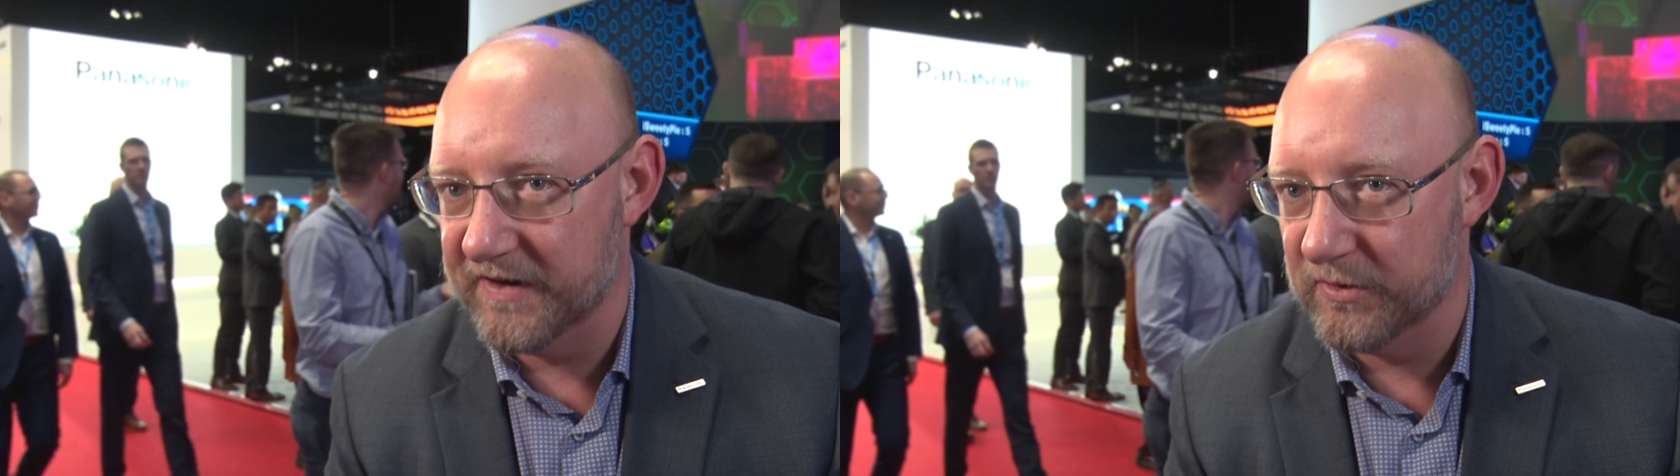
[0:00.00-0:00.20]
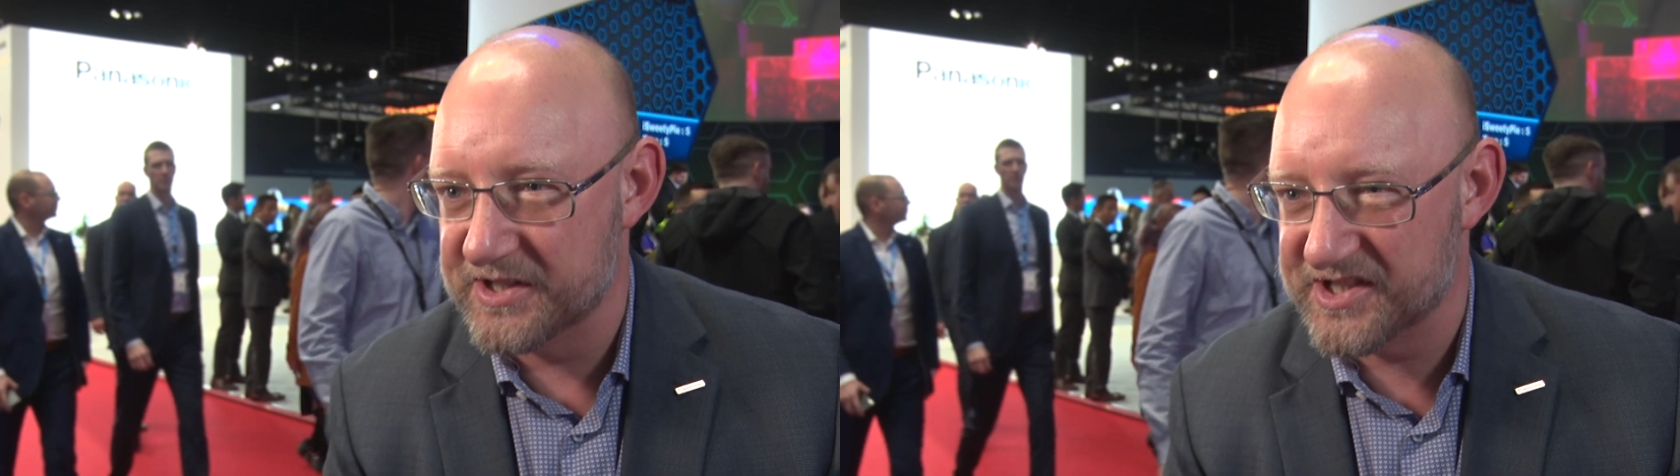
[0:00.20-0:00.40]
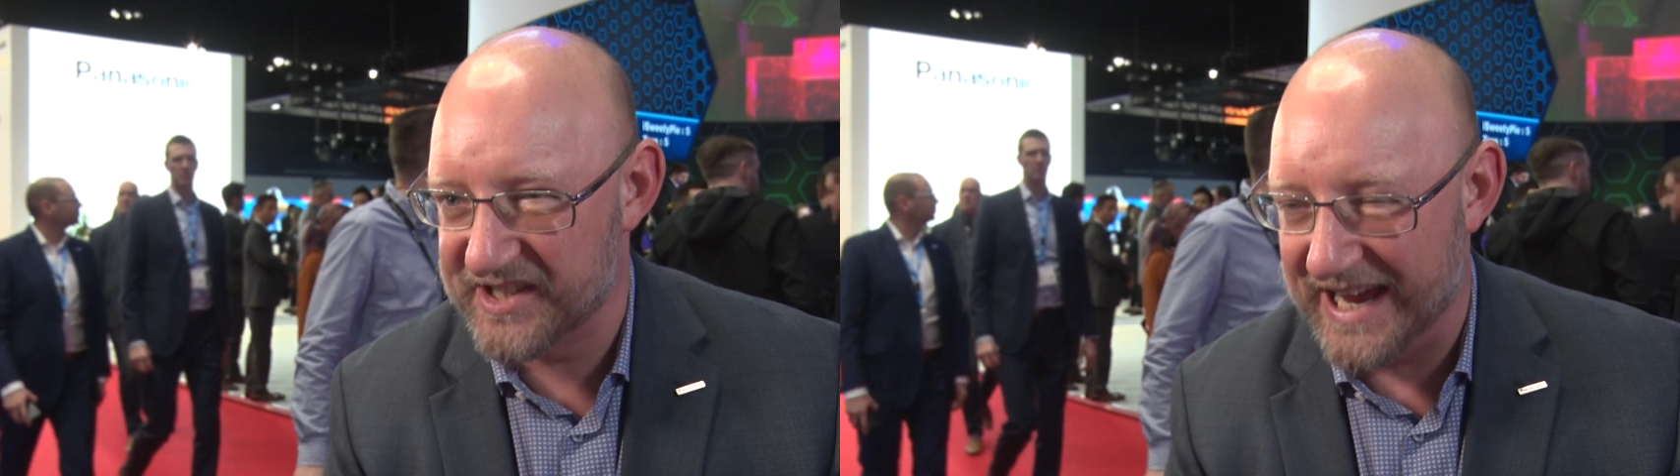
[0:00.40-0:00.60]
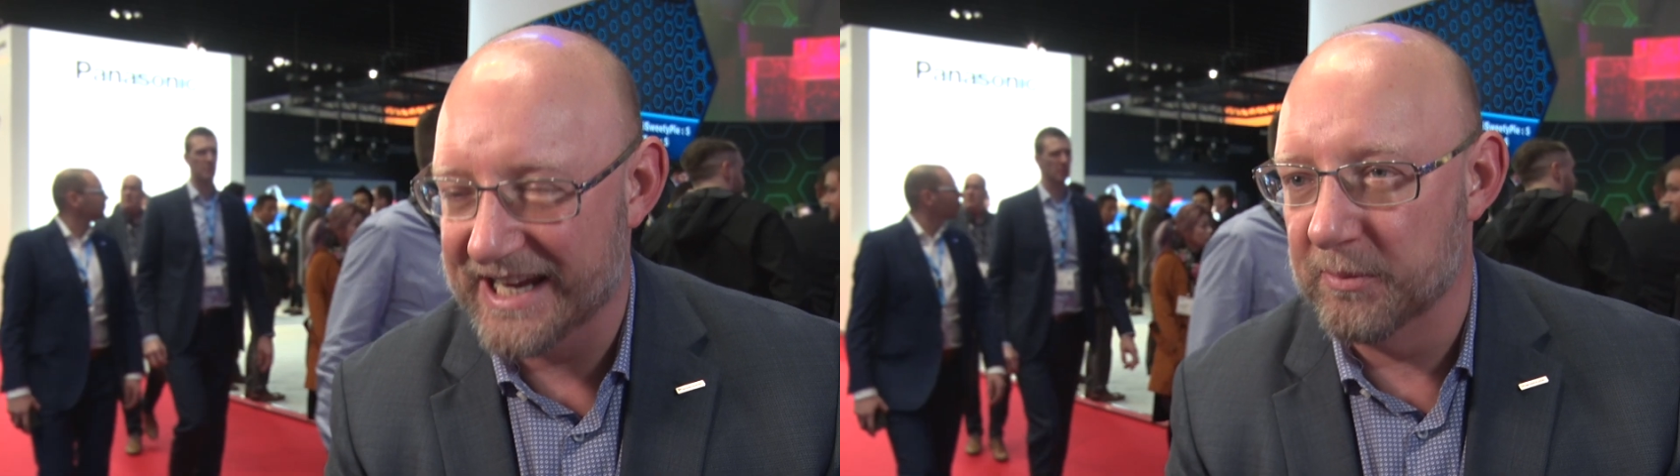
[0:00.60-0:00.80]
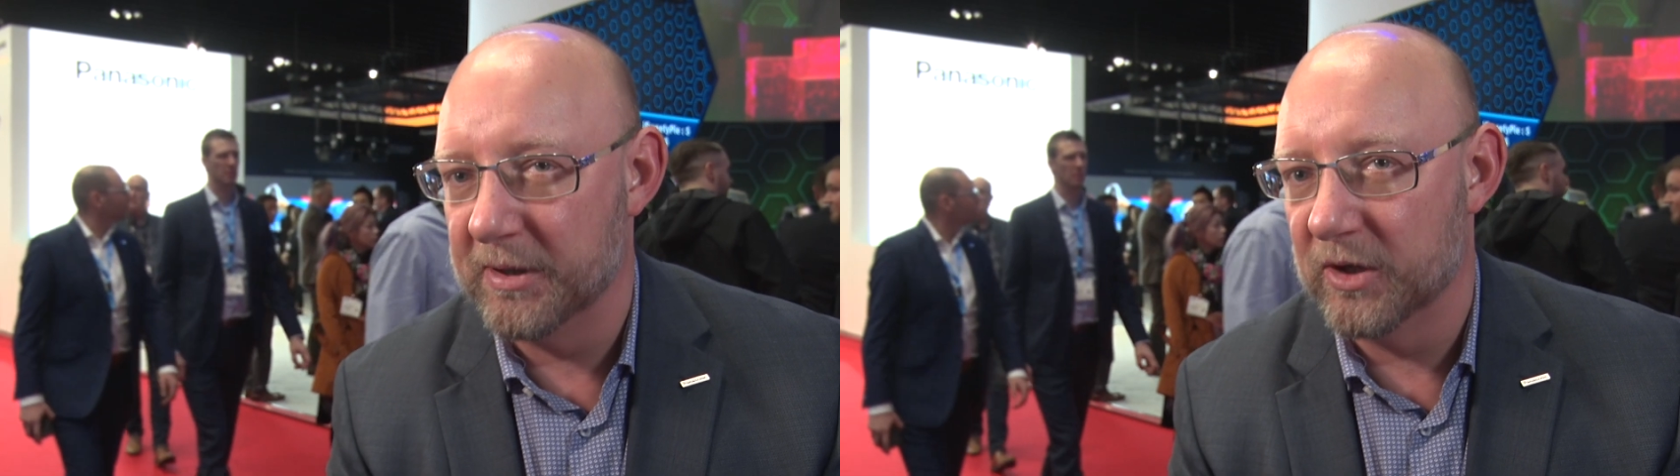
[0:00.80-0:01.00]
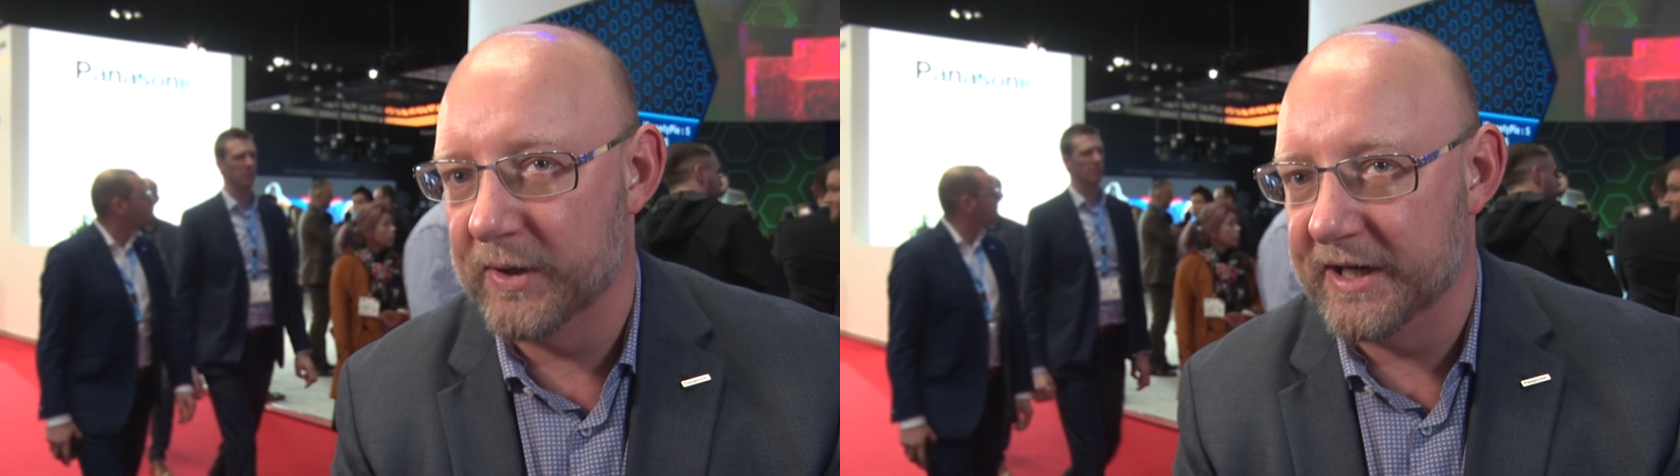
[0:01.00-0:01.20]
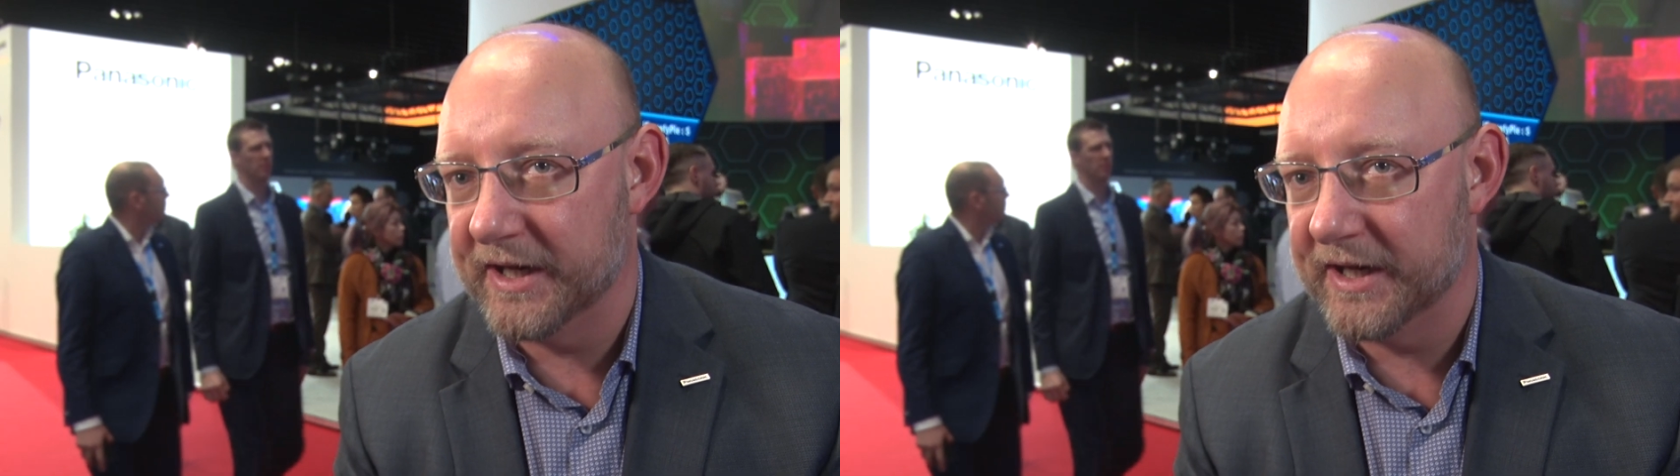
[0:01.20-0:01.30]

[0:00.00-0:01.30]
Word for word: very scalable when